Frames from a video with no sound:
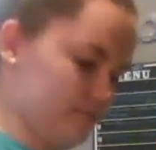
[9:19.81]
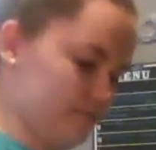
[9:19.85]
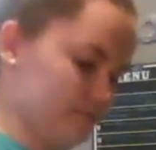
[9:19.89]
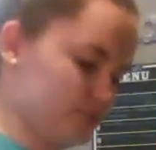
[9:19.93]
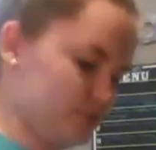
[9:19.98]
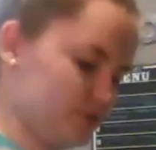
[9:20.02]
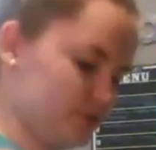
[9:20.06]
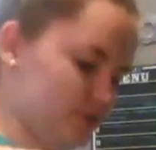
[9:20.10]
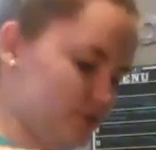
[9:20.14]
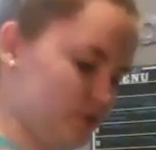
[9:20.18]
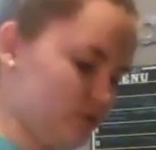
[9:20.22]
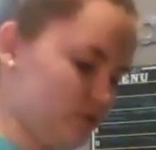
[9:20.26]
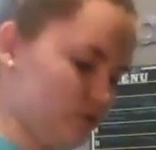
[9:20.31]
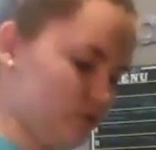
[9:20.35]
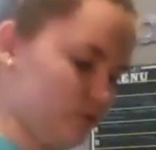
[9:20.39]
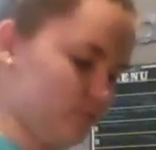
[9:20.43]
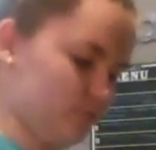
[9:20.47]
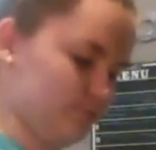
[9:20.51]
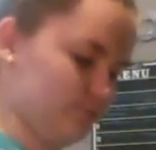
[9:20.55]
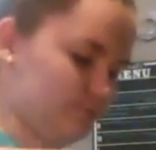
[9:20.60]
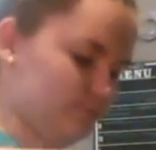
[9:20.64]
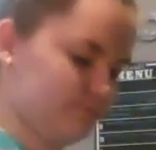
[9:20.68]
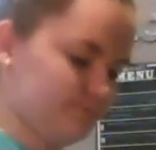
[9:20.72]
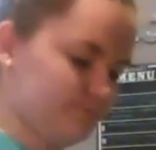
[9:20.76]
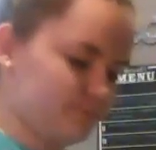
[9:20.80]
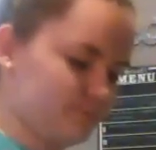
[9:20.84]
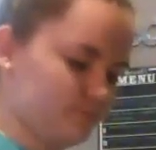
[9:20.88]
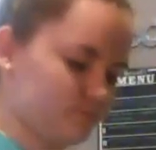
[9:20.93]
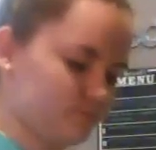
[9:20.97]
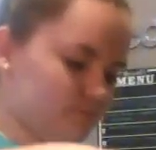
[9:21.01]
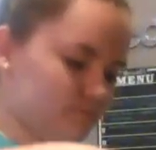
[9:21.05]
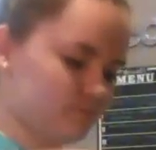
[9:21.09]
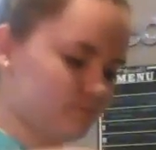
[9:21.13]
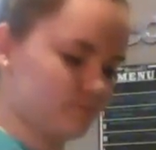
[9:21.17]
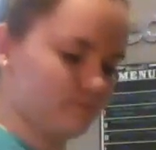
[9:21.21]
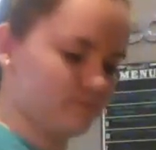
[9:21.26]
So
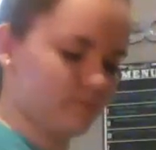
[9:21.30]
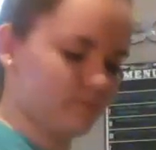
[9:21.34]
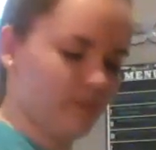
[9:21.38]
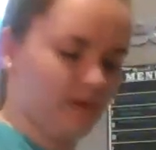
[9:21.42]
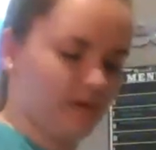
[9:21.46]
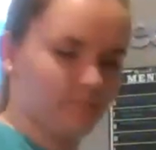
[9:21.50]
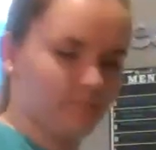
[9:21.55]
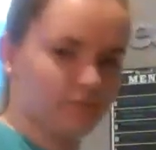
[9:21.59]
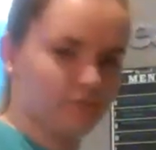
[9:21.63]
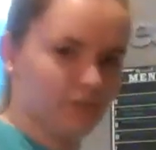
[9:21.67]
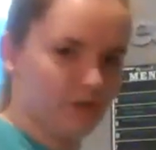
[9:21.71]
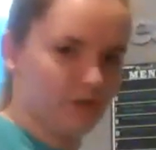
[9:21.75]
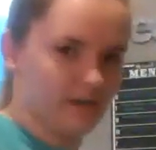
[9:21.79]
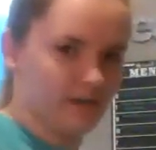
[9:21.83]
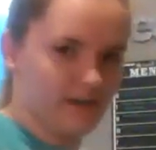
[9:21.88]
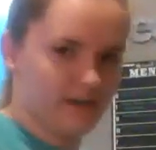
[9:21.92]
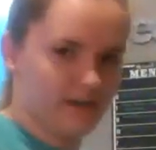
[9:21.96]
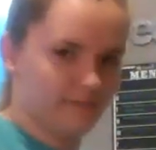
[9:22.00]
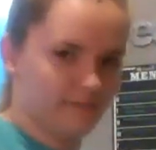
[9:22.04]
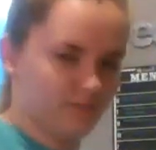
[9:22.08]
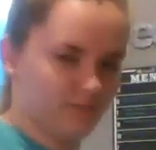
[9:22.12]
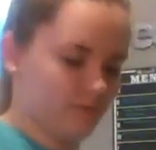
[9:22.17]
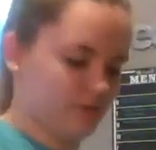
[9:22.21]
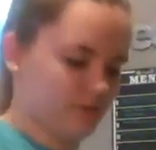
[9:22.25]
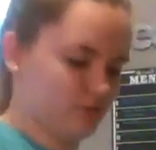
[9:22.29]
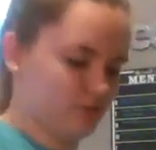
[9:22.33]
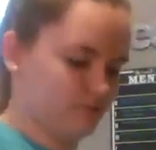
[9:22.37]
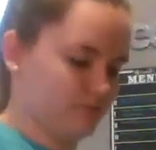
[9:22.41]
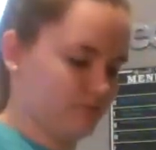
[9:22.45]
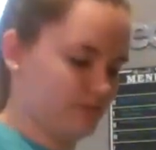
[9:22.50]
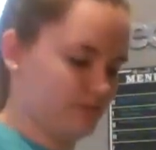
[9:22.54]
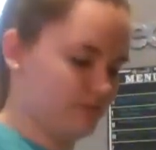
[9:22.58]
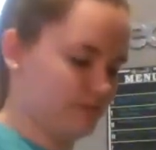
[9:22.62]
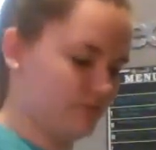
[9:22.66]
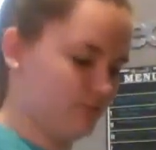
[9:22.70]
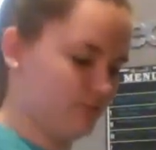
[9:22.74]
I'm sorry I have no
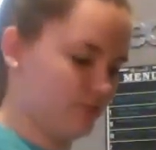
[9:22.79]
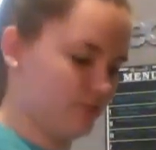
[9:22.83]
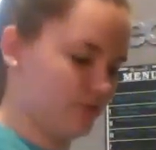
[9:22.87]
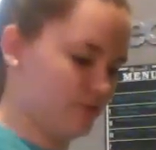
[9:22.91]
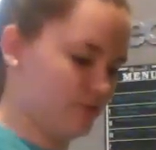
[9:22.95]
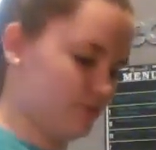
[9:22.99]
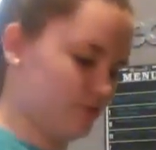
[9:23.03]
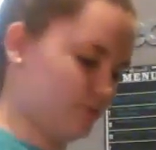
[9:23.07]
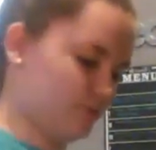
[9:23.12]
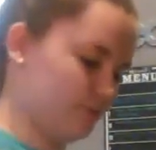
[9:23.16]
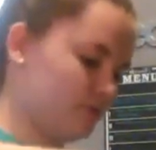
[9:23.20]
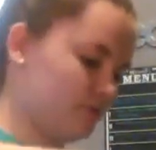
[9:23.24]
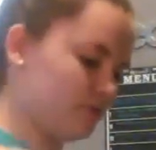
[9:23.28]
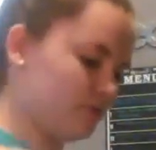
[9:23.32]
measurements for you.